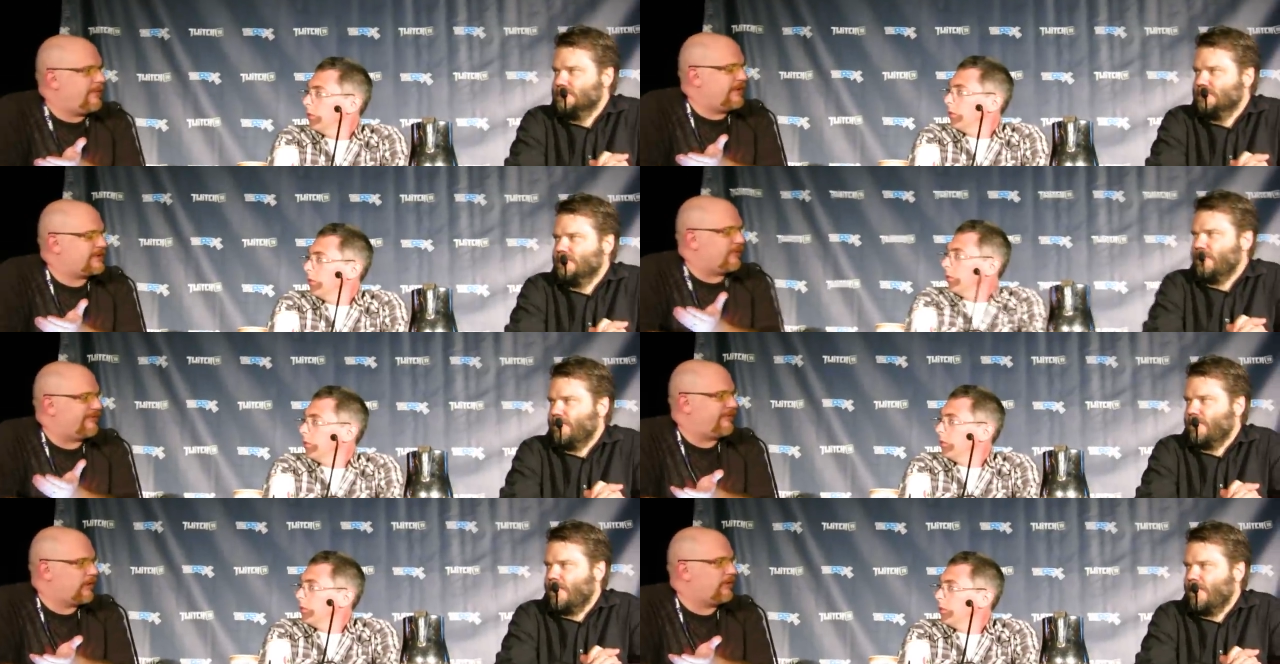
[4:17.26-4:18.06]
Speaker 1: a much more
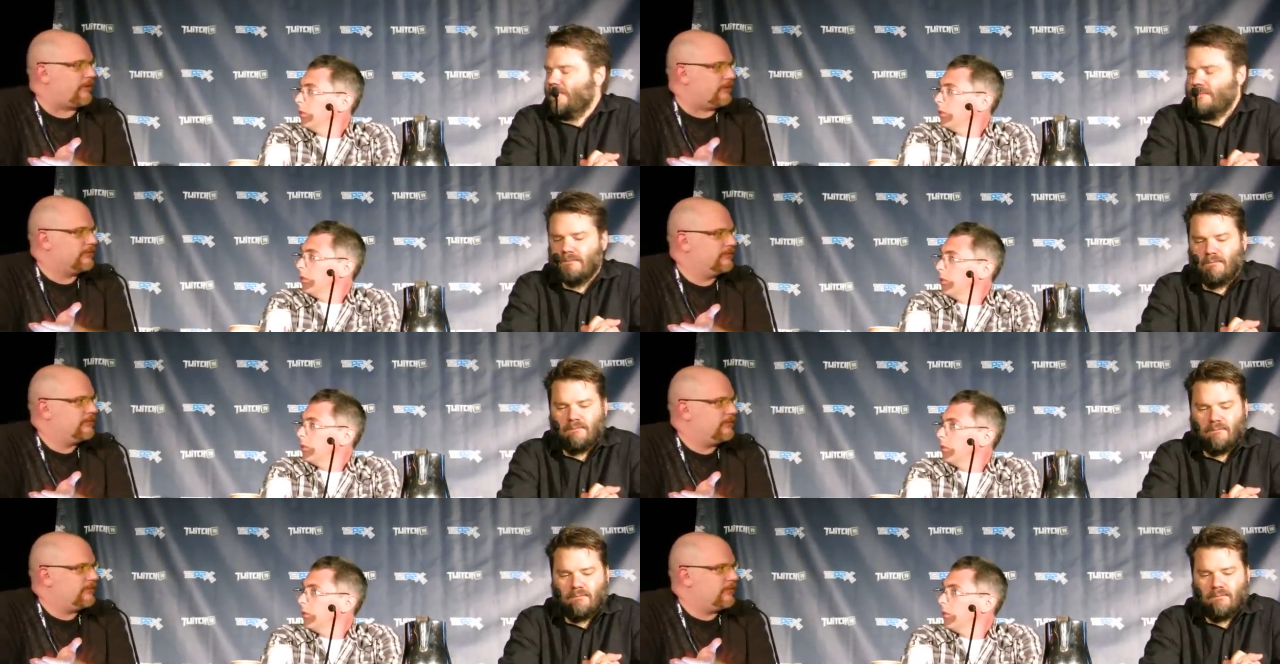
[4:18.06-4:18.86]
formal
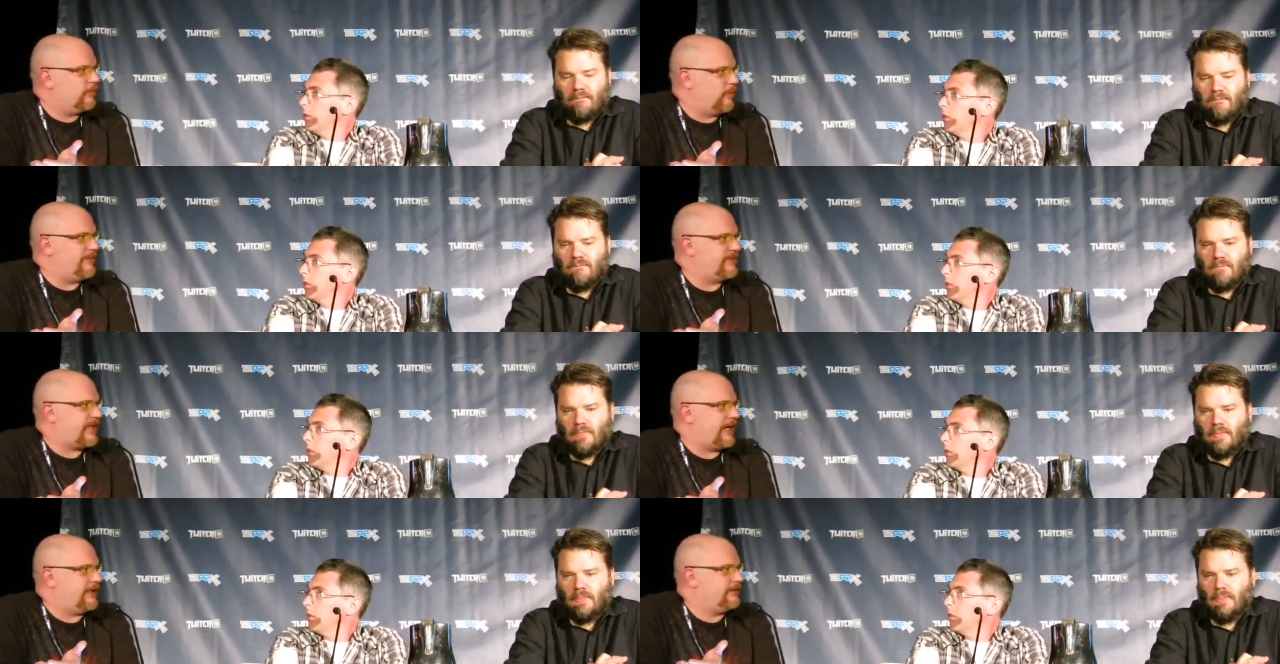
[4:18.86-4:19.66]

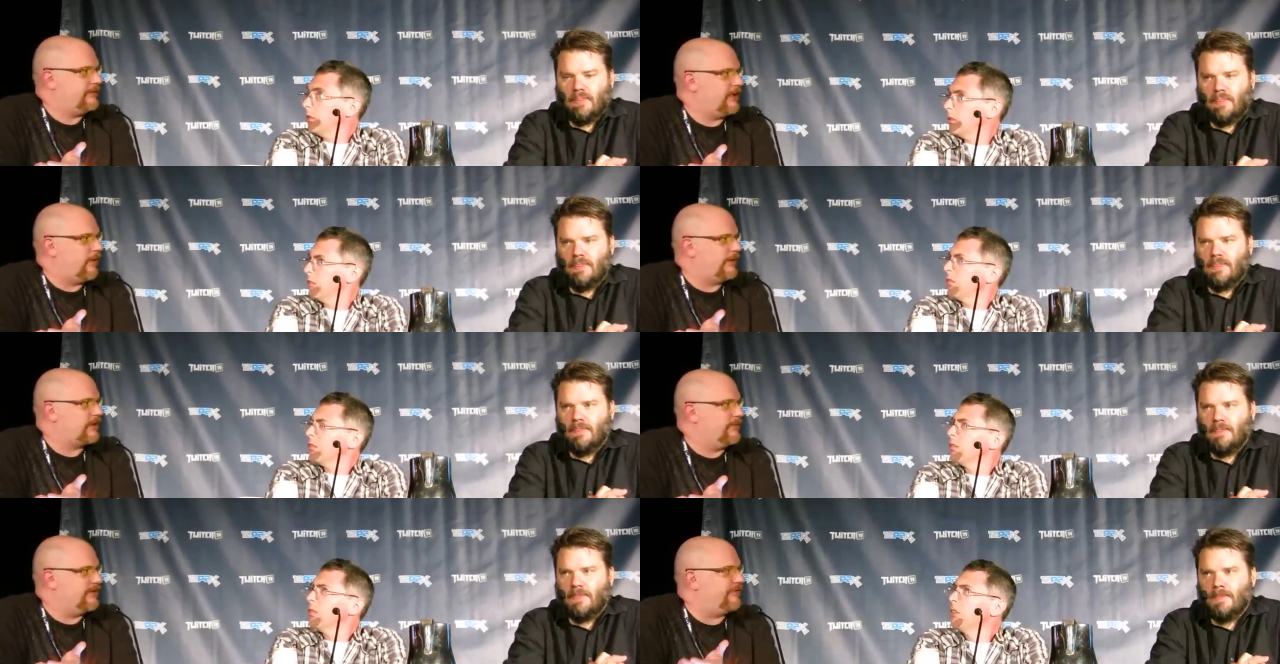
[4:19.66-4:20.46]
website. You know, in
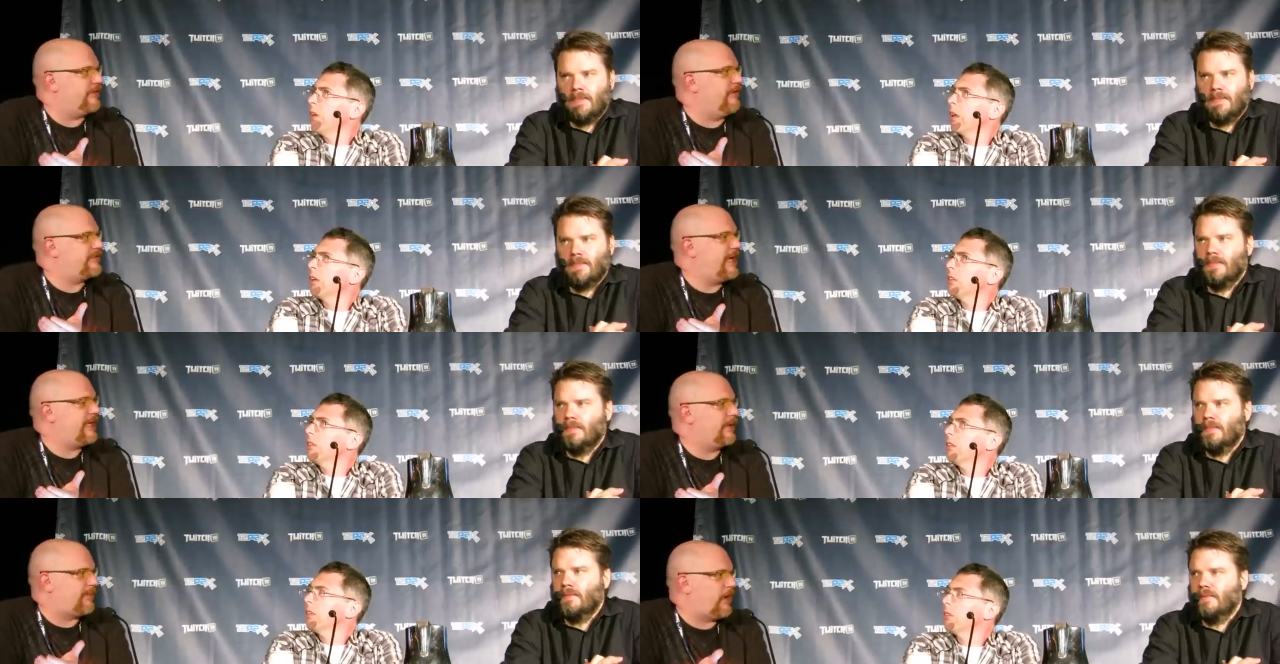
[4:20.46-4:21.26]
terms of, of
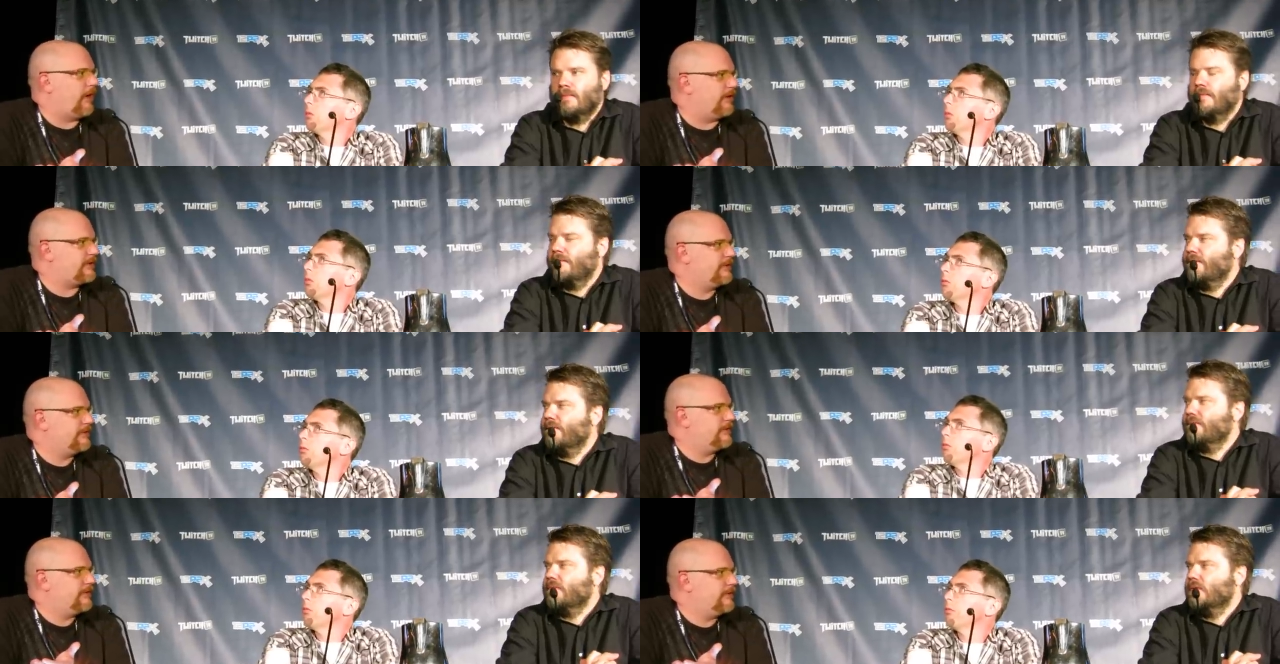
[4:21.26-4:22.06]
taking apart,
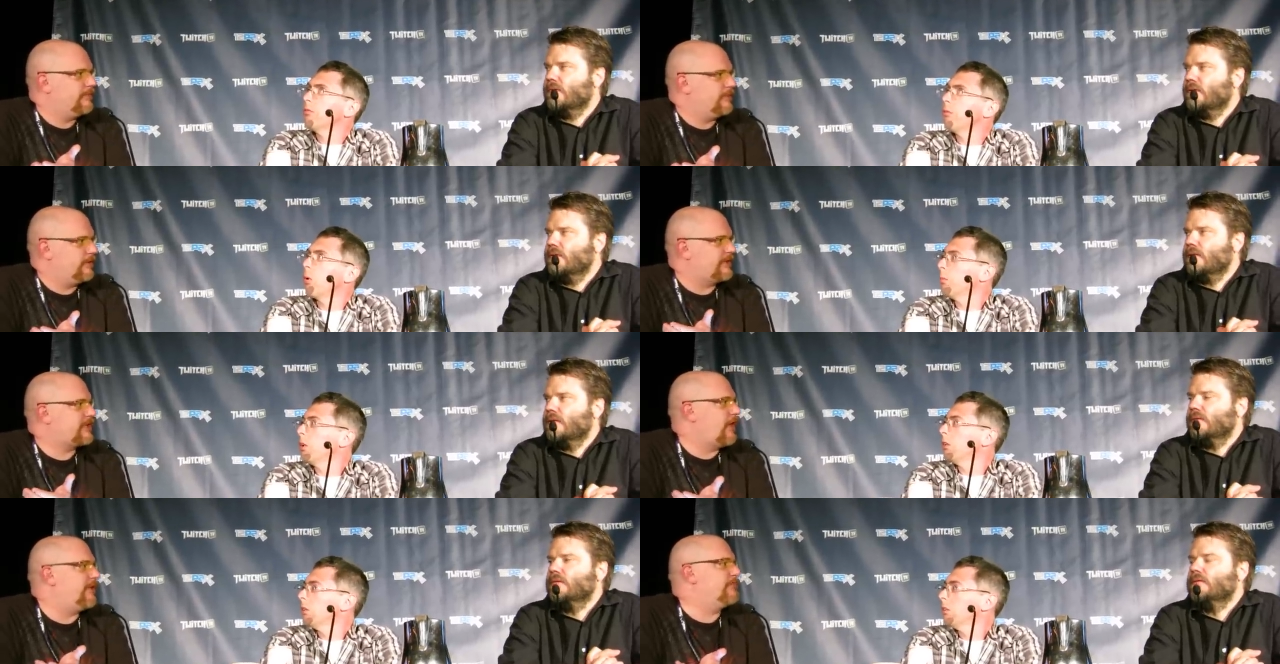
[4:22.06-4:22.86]

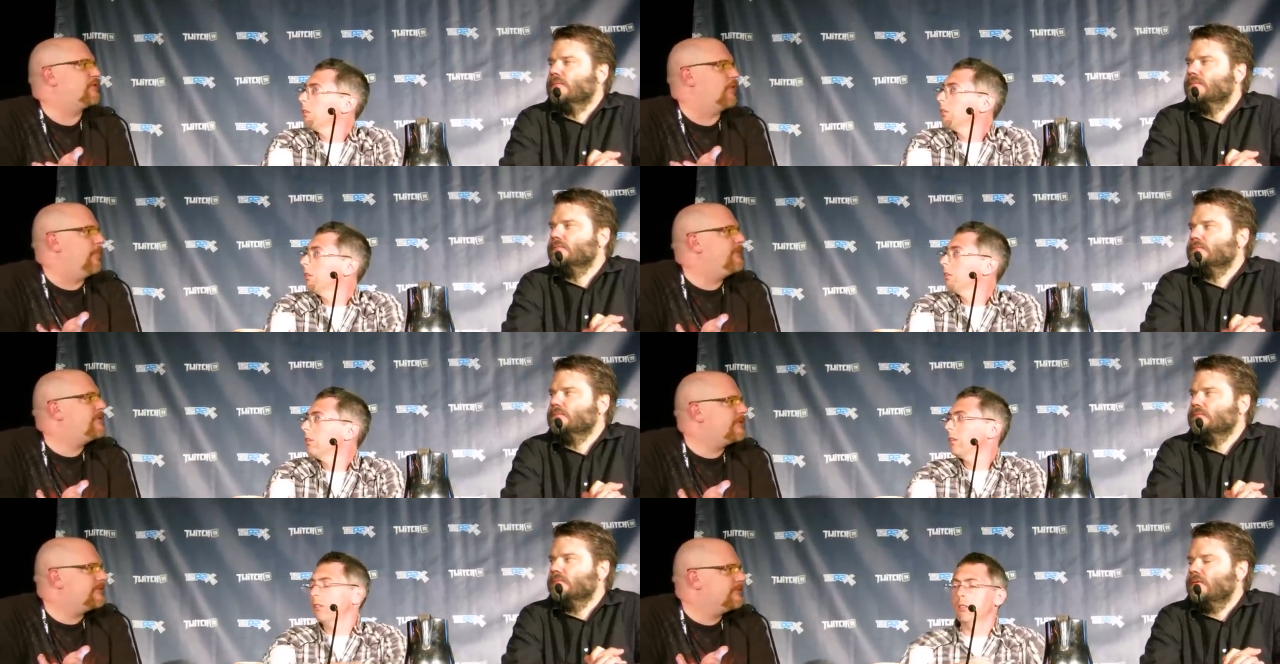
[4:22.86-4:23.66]
let's call them
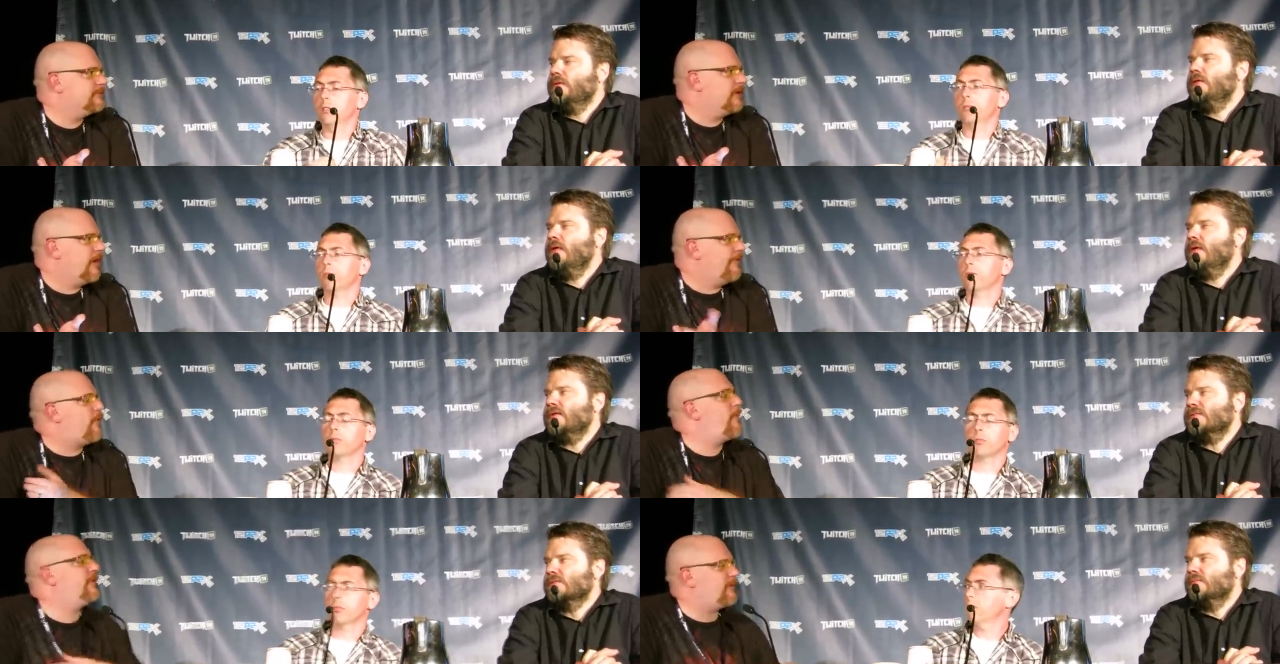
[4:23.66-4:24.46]
tropes.
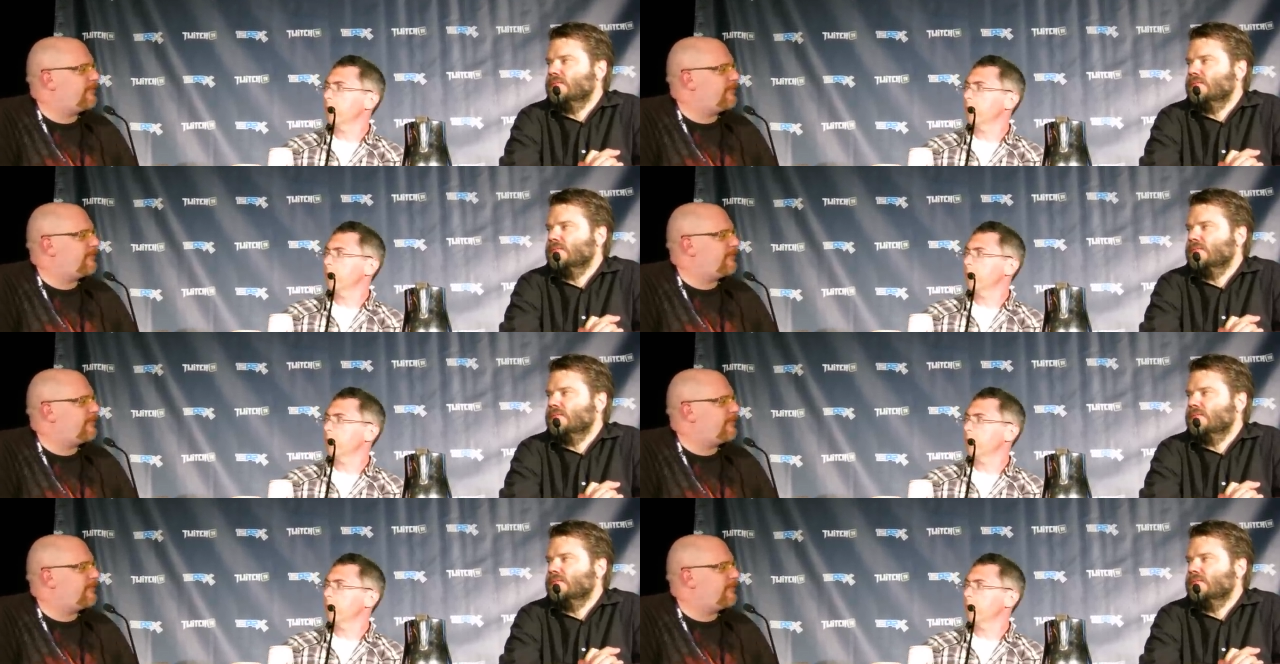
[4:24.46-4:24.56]
Yes. Formal's